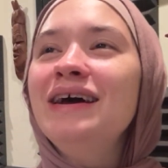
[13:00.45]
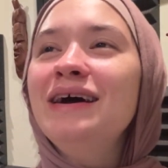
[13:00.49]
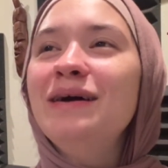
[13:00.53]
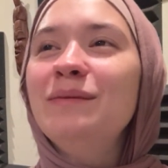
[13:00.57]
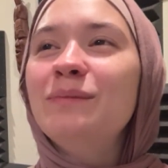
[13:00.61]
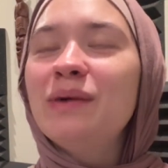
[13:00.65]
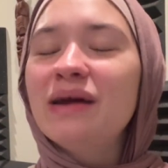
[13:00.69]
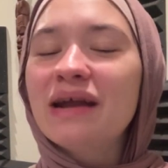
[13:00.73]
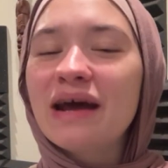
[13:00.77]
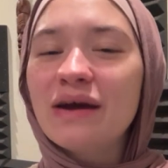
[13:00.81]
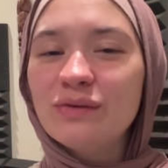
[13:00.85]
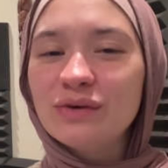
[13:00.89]

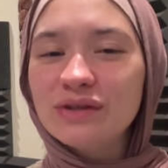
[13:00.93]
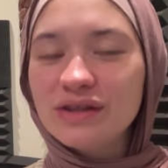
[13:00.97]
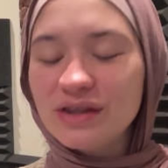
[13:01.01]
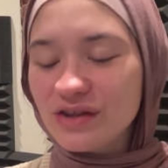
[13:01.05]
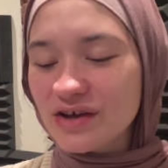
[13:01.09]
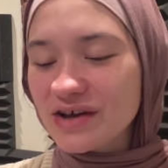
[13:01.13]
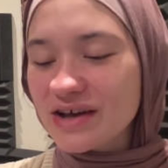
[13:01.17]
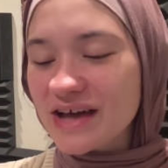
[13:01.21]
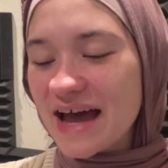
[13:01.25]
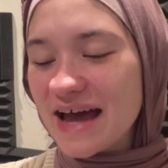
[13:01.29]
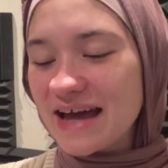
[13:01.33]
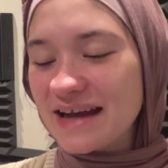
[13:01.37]
But I would
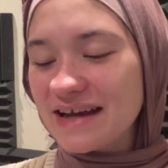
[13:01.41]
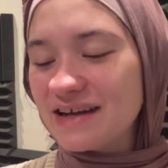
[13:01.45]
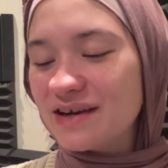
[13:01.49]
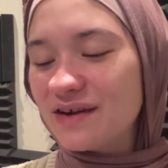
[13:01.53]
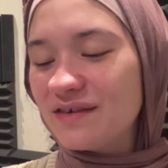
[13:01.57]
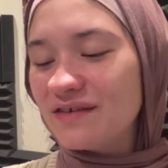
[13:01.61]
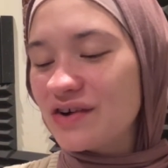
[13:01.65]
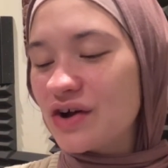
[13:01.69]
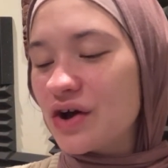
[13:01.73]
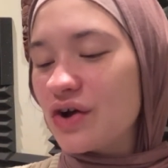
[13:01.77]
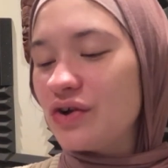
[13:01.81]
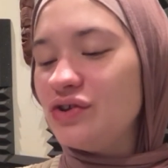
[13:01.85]
look at it and I
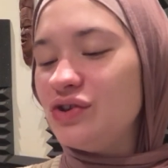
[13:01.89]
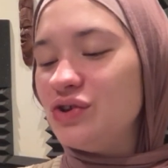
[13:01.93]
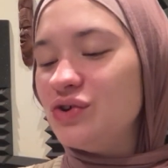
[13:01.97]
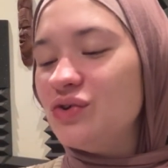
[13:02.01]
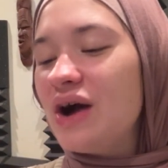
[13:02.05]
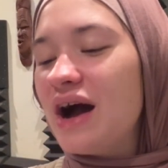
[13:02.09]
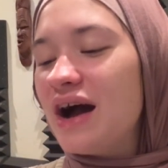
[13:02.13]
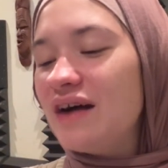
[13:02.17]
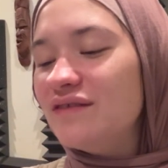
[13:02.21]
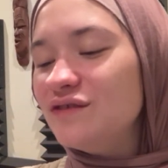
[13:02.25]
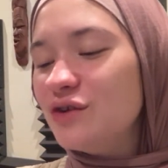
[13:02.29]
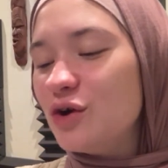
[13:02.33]
would go, you
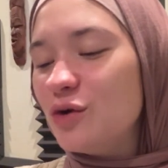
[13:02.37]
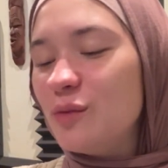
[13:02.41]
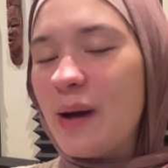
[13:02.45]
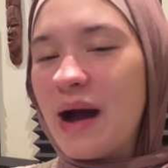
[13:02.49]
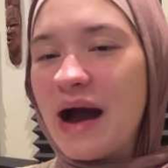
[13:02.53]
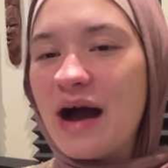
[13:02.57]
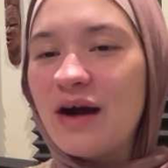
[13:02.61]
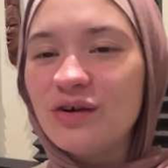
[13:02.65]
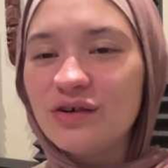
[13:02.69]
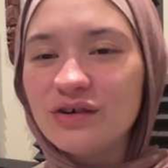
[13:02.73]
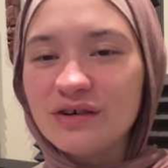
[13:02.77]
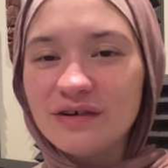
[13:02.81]
have no
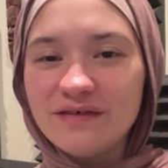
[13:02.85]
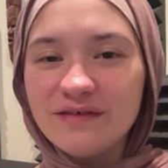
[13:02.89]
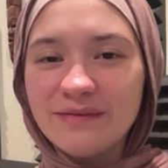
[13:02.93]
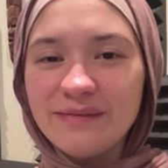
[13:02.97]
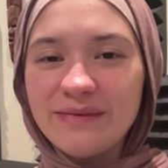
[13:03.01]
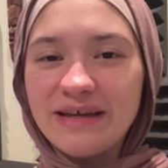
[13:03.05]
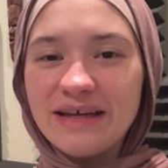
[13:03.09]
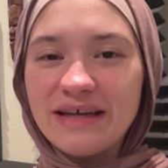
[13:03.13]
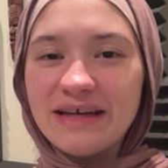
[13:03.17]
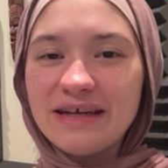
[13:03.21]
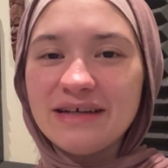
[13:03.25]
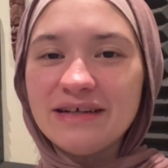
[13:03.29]
power over
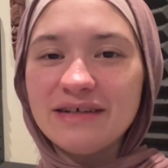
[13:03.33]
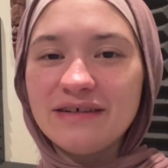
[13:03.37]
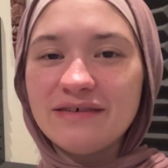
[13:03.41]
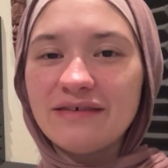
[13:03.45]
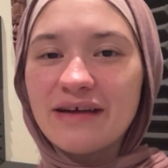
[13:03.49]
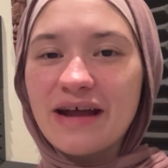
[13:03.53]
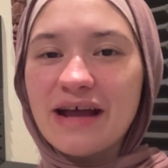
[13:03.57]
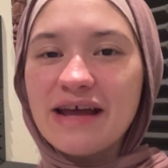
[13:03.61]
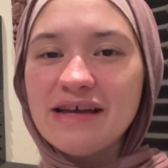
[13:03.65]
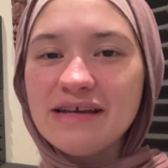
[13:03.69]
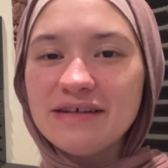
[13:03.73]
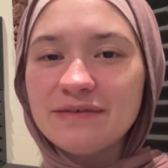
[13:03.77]
me,
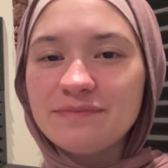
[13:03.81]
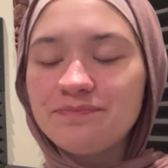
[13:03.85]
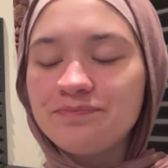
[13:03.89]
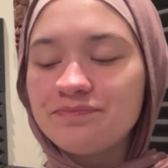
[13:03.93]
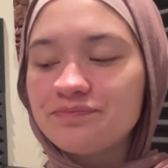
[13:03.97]
right?